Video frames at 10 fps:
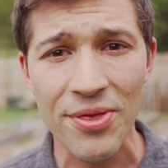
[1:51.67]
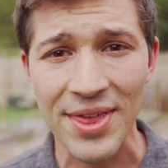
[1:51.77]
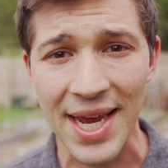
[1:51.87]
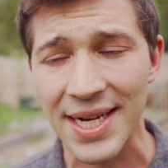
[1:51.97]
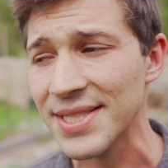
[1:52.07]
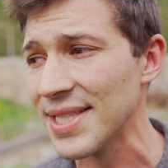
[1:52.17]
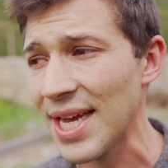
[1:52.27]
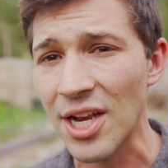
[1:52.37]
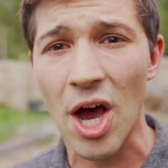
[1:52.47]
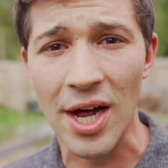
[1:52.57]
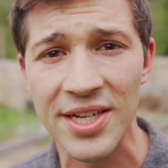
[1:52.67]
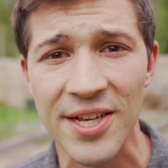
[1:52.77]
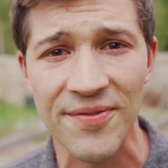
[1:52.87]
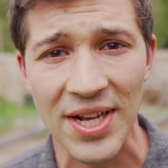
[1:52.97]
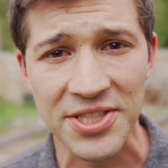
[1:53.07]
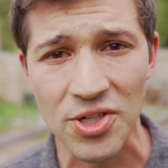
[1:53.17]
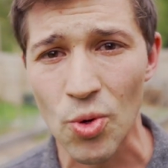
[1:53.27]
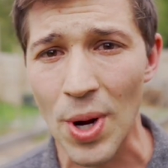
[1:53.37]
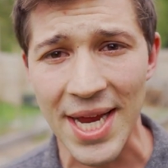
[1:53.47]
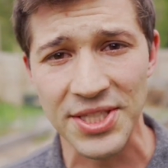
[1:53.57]
things in
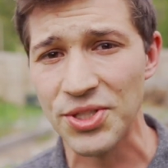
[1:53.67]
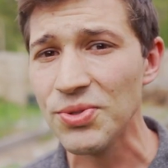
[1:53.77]
unconventional ways.